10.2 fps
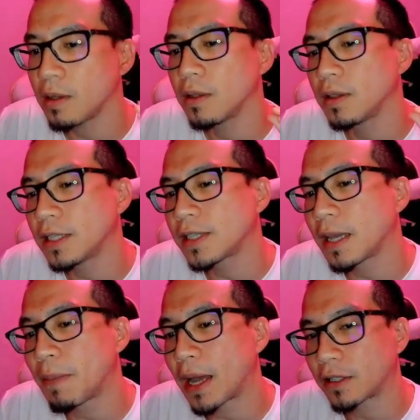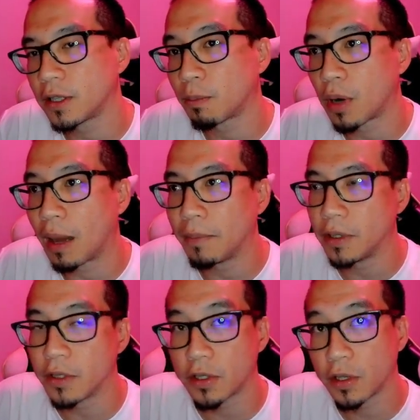let's get back to the problem
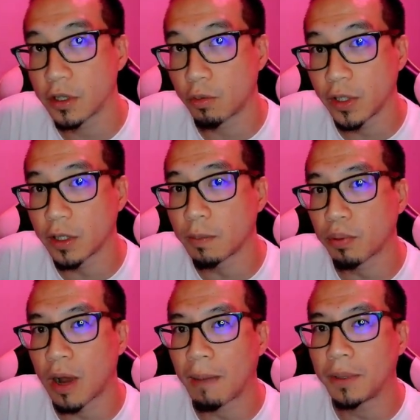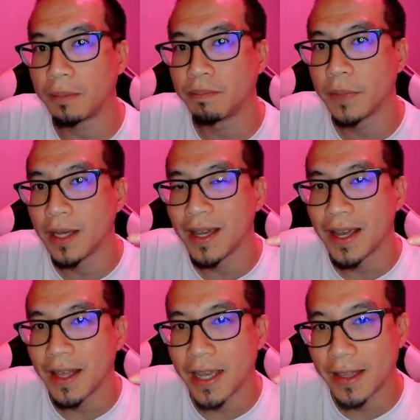here. The real problem
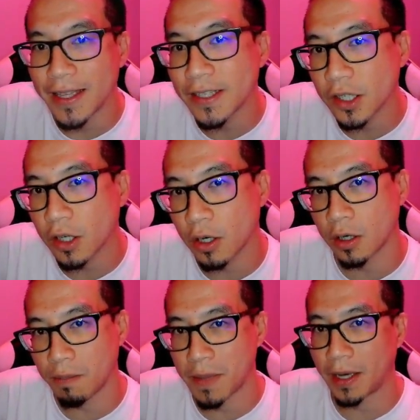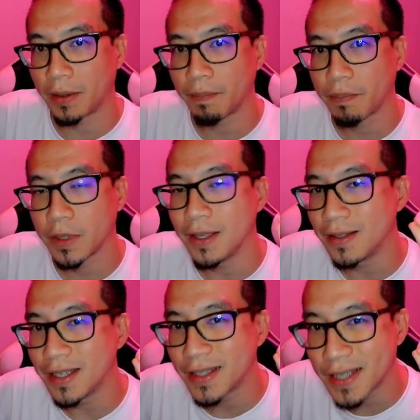in this current meta
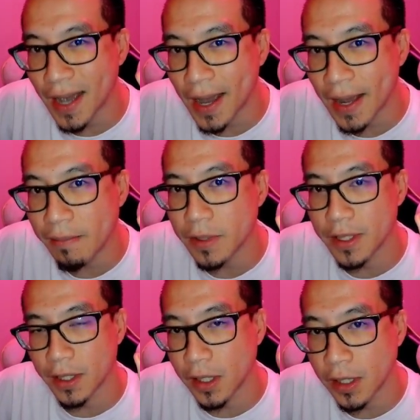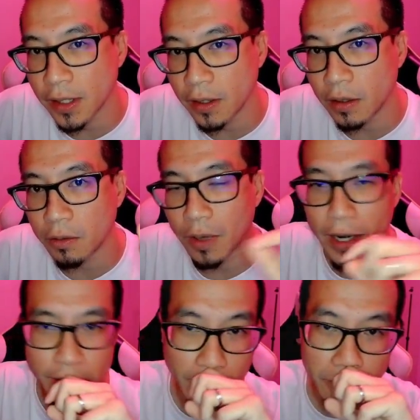is the time to kill
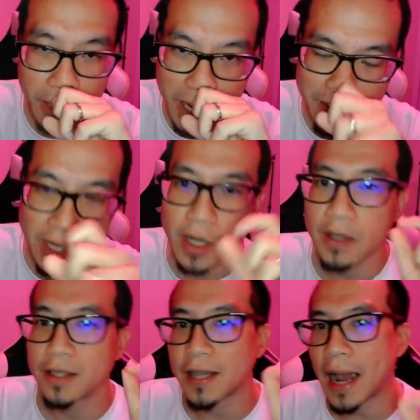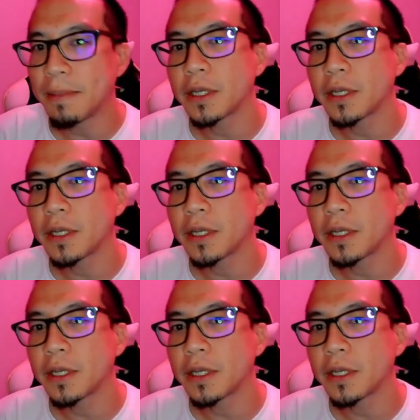right now, okay? The time to